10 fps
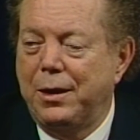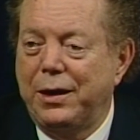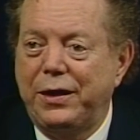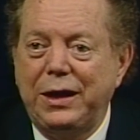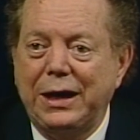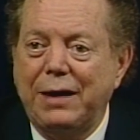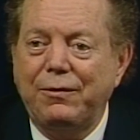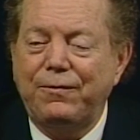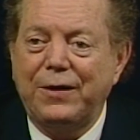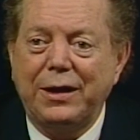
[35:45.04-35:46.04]
The only thing
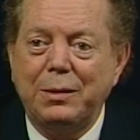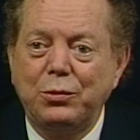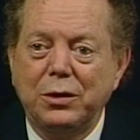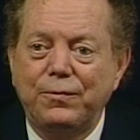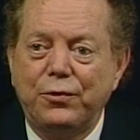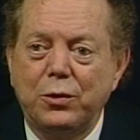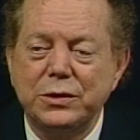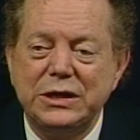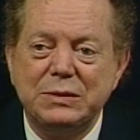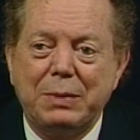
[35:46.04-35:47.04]
I ever found them good
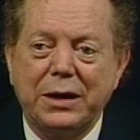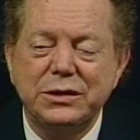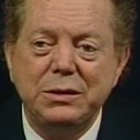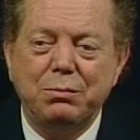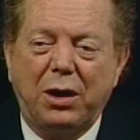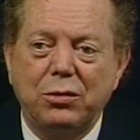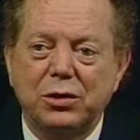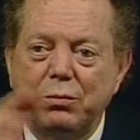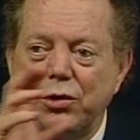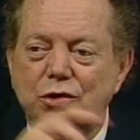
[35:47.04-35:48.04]
for was these bouncing
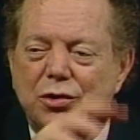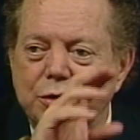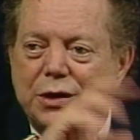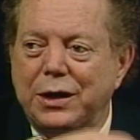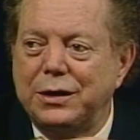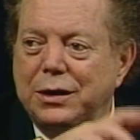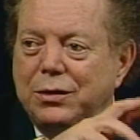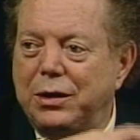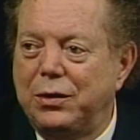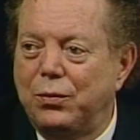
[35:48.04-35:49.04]
ball commercials
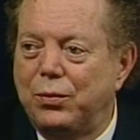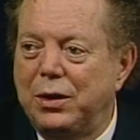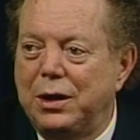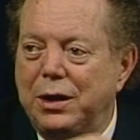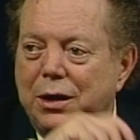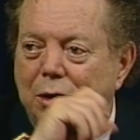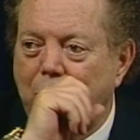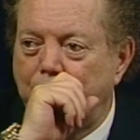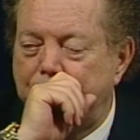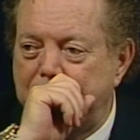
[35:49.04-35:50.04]
on the,
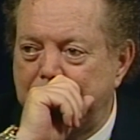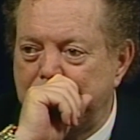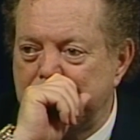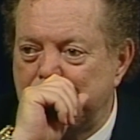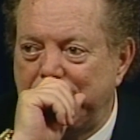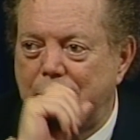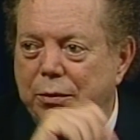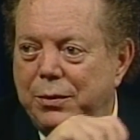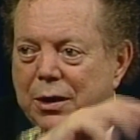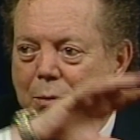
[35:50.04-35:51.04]
the old theaters when
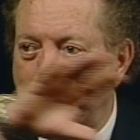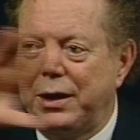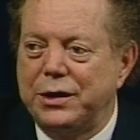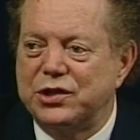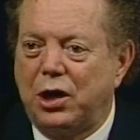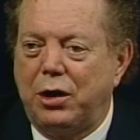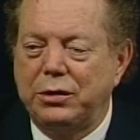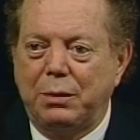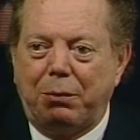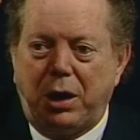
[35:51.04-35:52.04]
they would play a
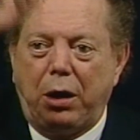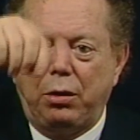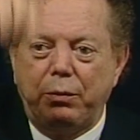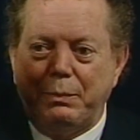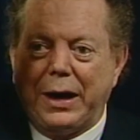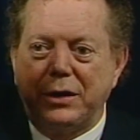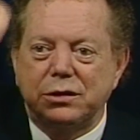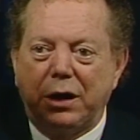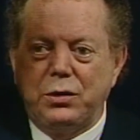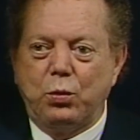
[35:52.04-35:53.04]
song and the ball would
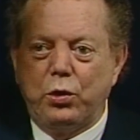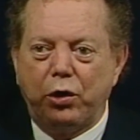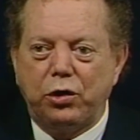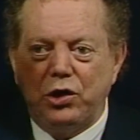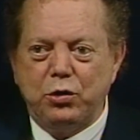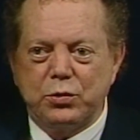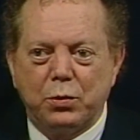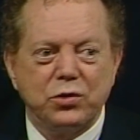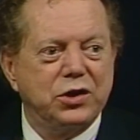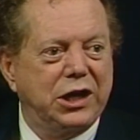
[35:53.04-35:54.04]
bounce on the word and you
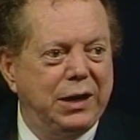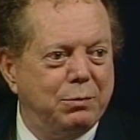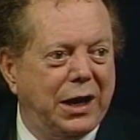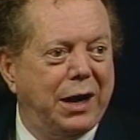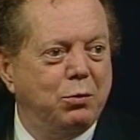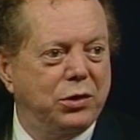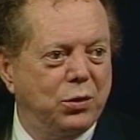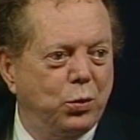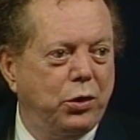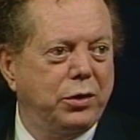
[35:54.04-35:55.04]
were supposed to keep time
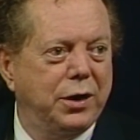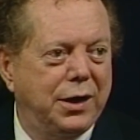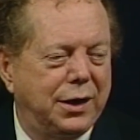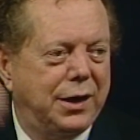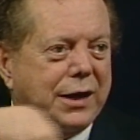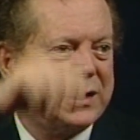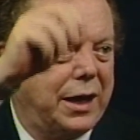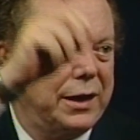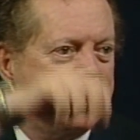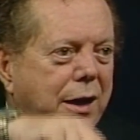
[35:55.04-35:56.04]
with the word.
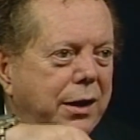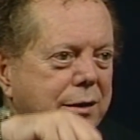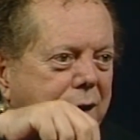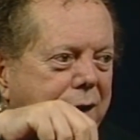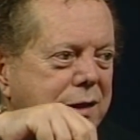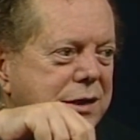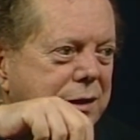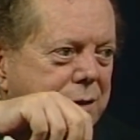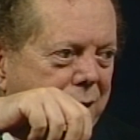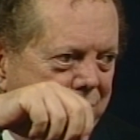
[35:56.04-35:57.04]
That's how they caught, taught
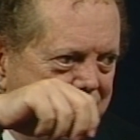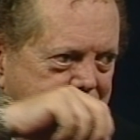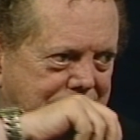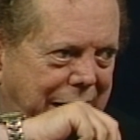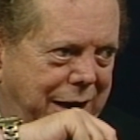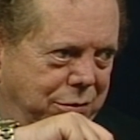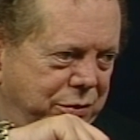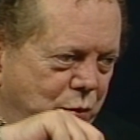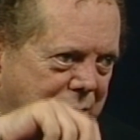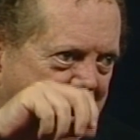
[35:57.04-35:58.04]
us to
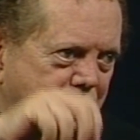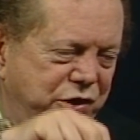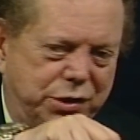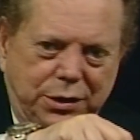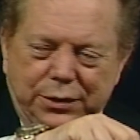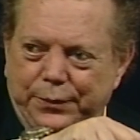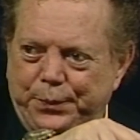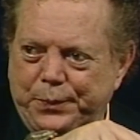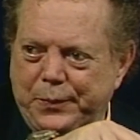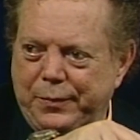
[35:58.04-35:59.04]
count when I was young.